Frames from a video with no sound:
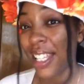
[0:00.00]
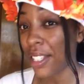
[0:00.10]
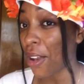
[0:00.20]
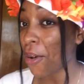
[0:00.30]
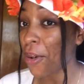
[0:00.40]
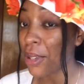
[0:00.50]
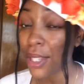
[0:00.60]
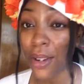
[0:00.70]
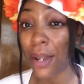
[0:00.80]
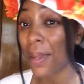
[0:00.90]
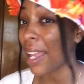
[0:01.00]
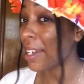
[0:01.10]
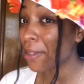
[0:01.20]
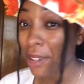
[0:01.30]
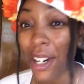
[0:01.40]
gonna come in
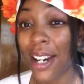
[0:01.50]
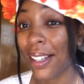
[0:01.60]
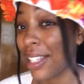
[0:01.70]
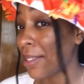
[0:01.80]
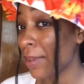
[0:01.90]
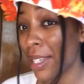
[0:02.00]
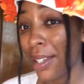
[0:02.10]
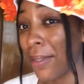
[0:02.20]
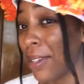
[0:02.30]
handy regardless. We